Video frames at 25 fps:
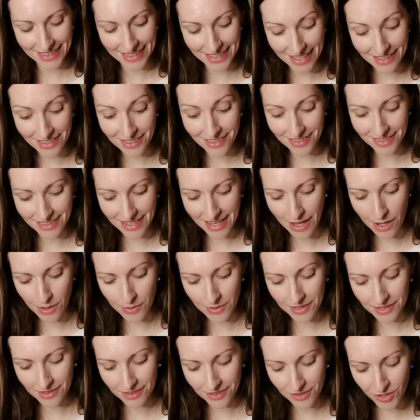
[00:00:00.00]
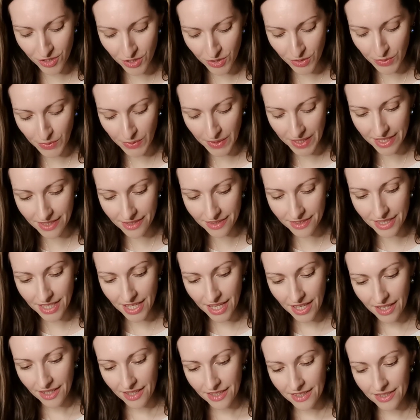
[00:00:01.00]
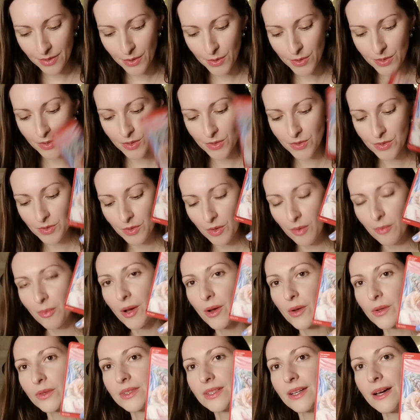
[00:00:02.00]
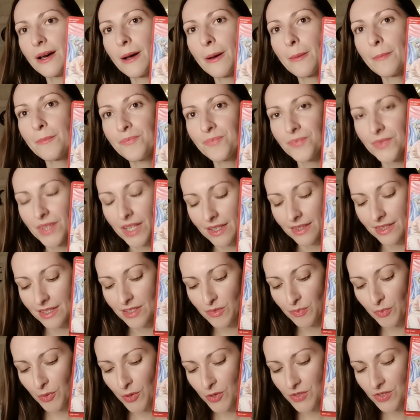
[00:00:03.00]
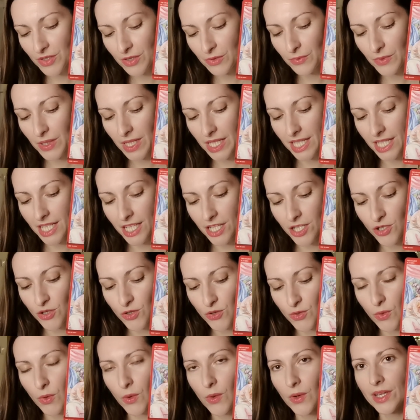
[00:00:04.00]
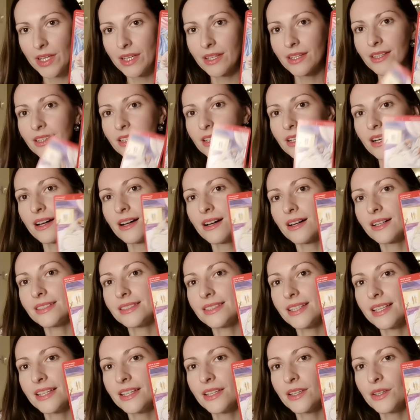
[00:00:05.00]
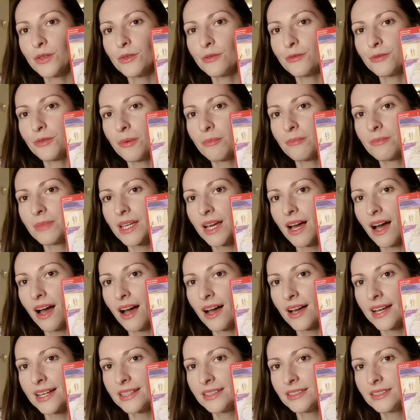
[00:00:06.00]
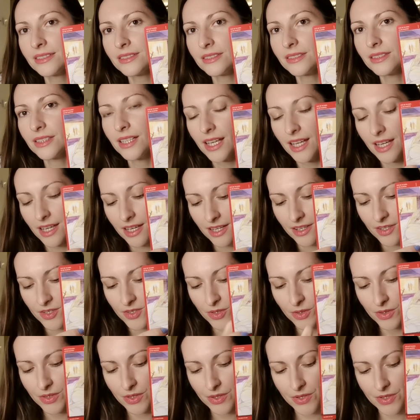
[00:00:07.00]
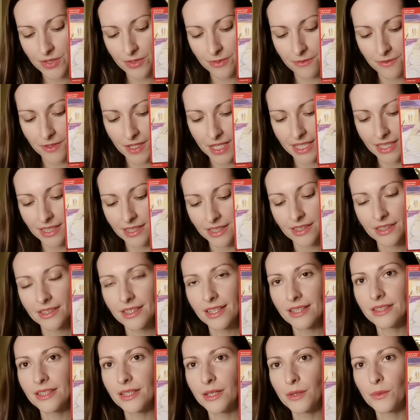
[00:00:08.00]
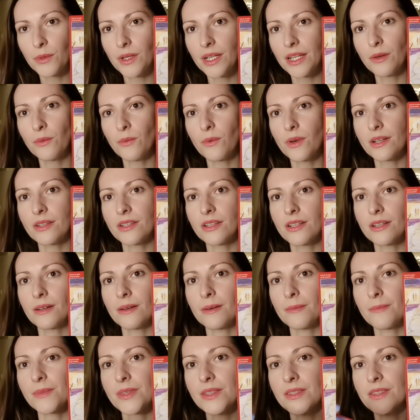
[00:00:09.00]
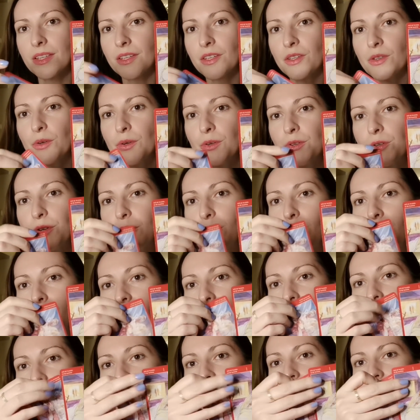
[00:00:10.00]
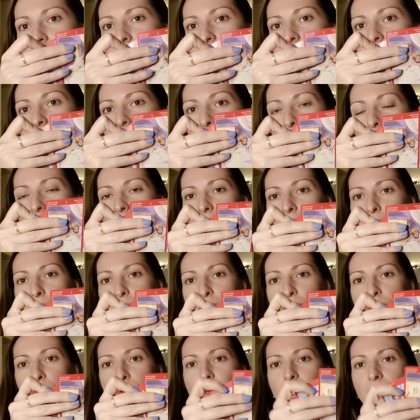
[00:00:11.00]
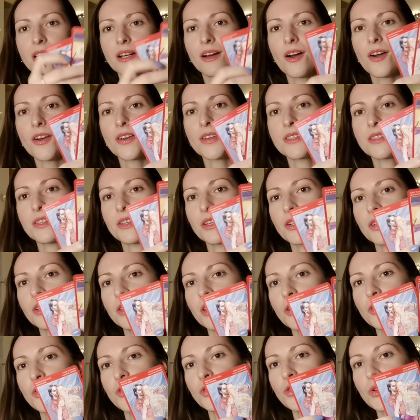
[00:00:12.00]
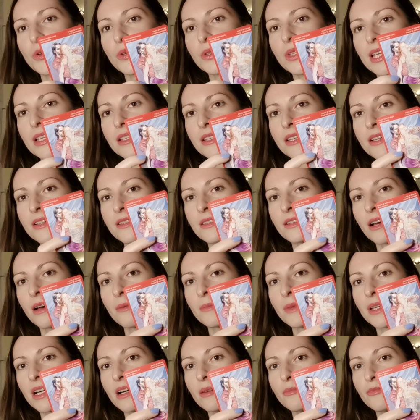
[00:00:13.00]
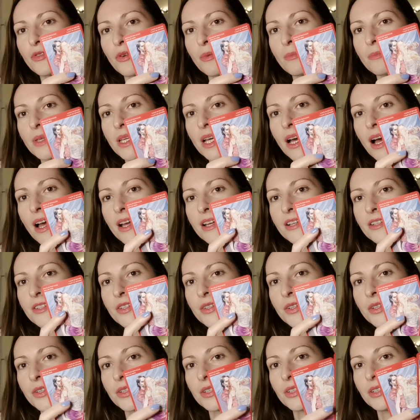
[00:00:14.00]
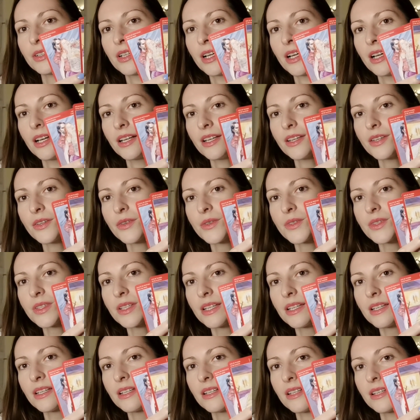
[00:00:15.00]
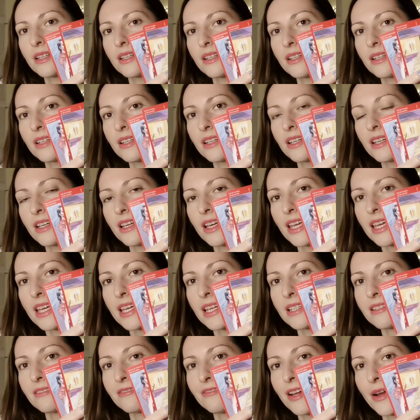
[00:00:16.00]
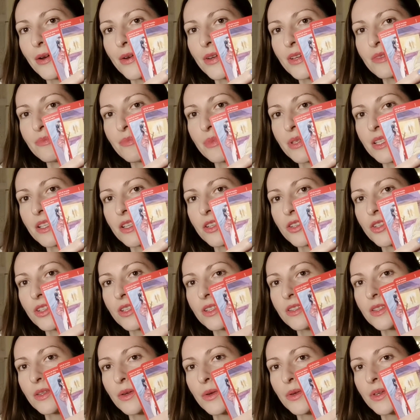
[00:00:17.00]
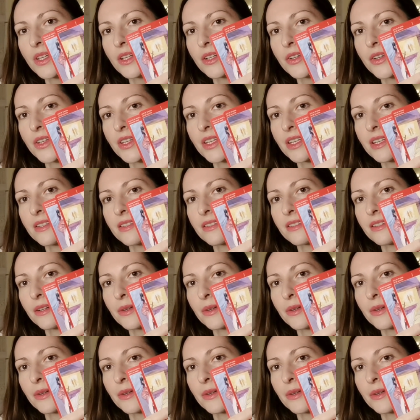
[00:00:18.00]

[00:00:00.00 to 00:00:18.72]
get down to it. There is also about this person really enjoying taking you from behind. So there is a feeling here that they really want to secure your back. We have three cards here that show that he's coming up from behind her, you see, in various positions. So here he is